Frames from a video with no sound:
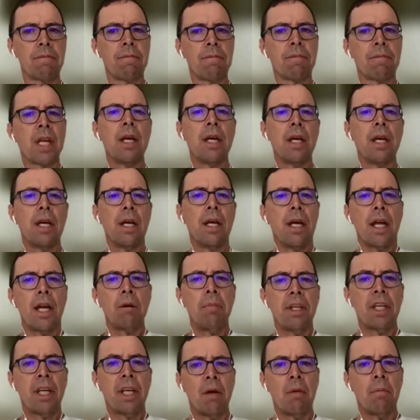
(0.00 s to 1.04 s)
And I've
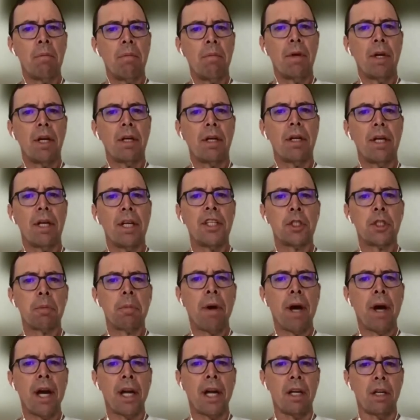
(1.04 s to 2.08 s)
become
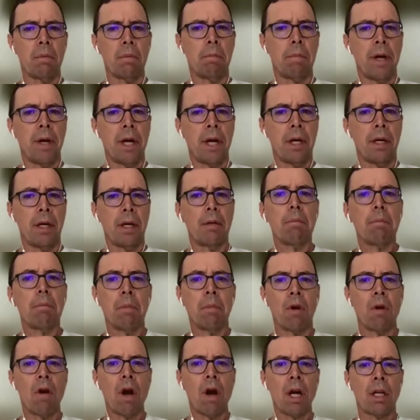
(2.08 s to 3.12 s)
inspired by
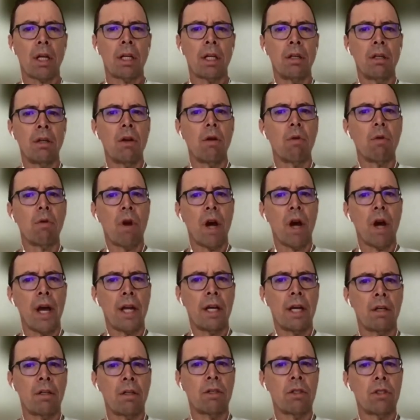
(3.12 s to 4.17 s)
Moroccan
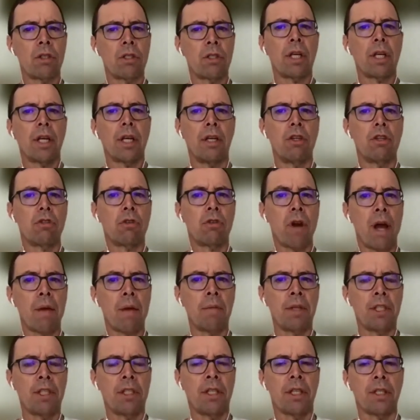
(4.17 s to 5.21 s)
writers and
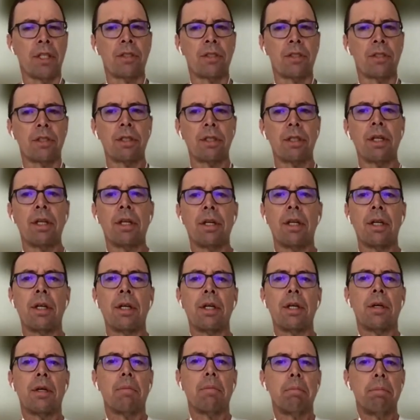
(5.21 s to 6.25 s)
dramatists,
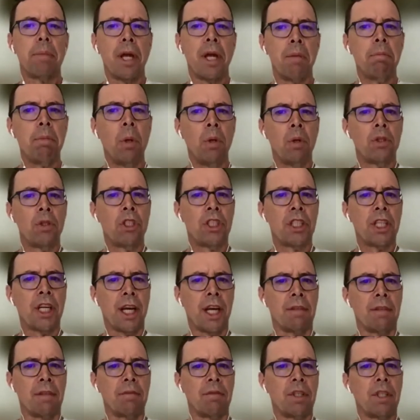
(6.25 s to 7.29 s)
Ben Bouchta,
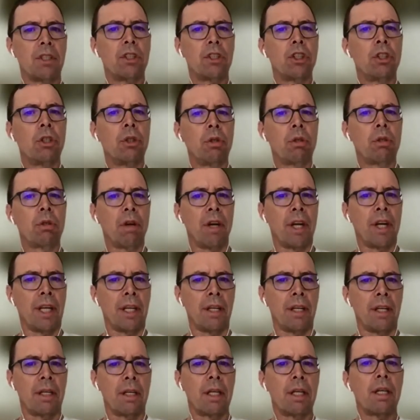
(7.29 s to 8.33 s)
Shukri,
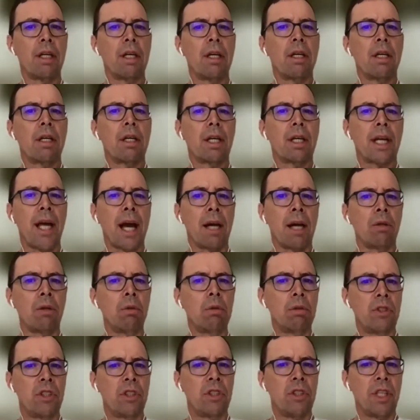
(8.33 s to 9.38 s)

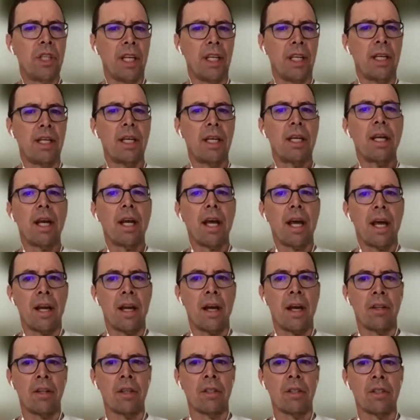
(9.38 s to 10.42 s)
Kauti, and
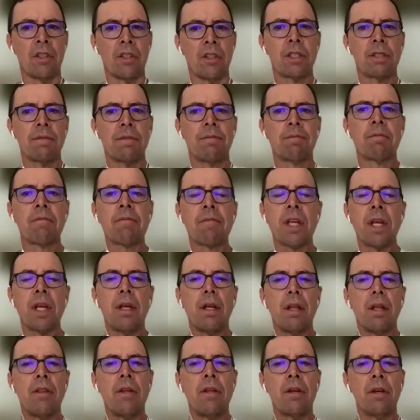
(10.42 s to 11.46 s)
others. They're
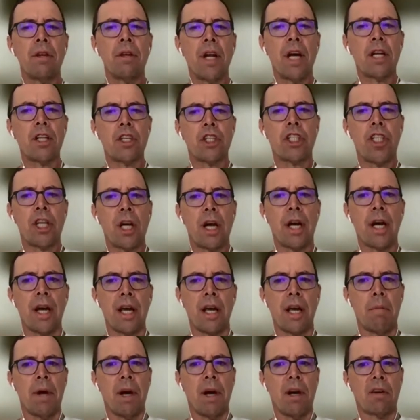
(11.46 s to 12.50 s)
not shy about
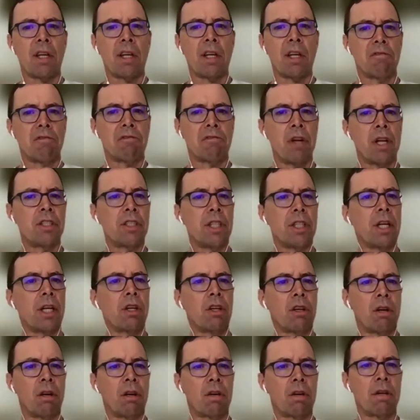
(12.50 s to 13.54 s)
confronting
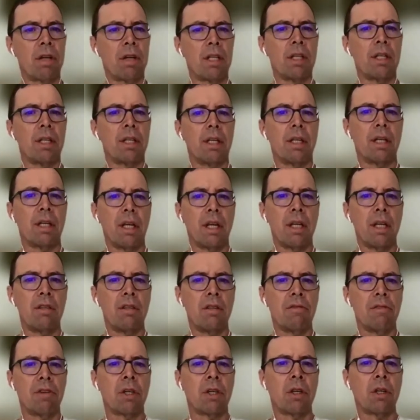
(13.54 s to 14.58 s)
current and
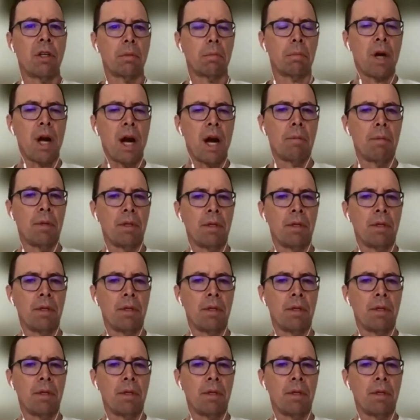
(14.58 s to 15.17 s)
difficult problems.